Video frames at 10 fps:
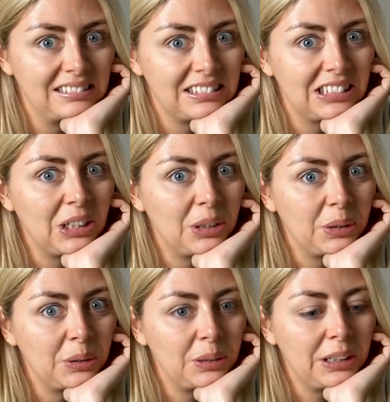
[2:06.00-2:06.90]

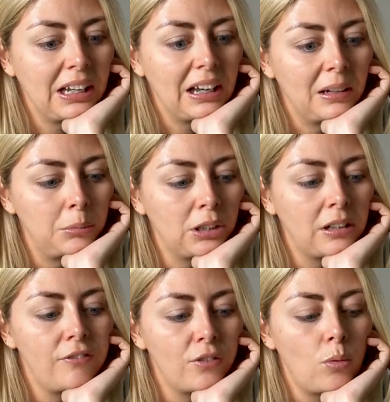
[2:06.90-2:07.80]
So yeah, I'm
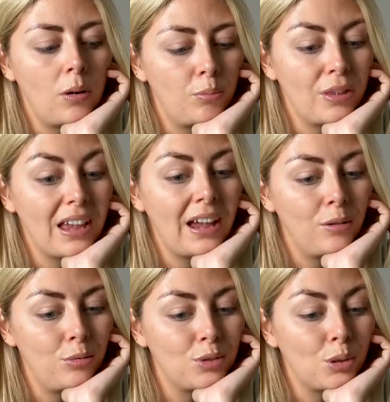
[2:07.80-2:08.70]
looking for one
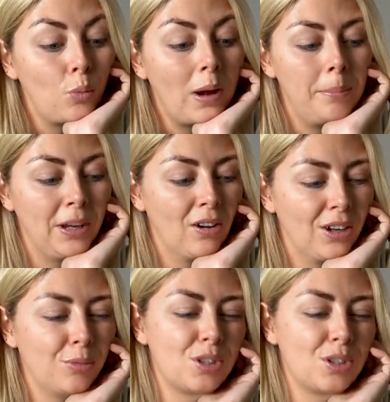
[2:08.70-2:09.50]
without webbing on it,